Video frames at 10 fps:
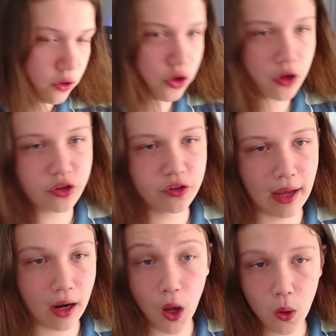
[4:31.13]
Josh is
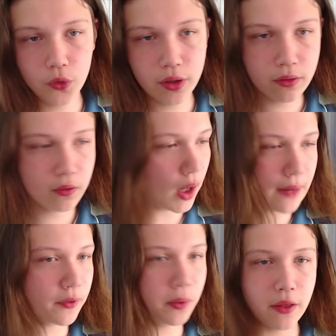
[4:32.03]
like old.
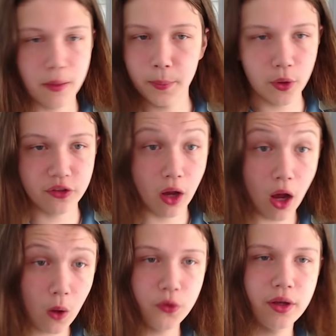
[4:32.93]
Everyone in the boys are
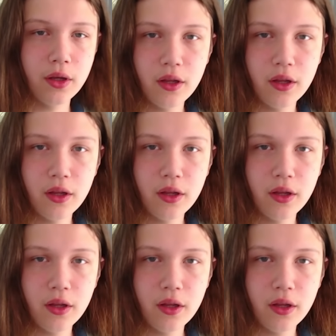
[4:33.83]
old.